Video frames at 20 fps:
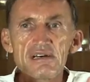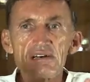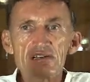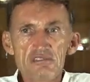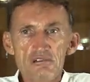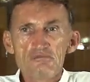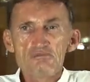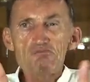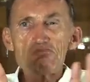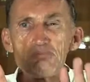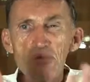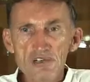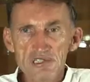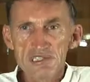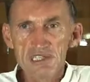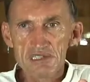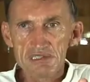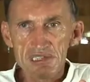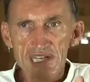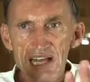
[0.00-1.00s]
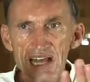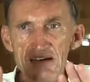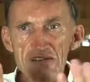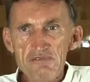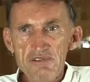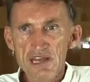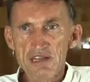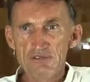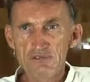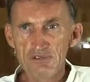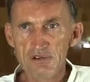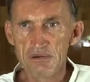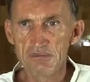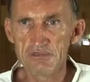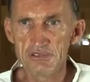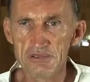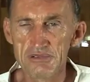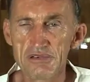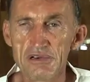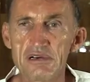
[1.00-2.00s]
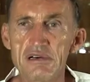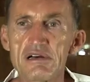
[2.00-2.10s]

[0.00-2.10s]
you push it away from you.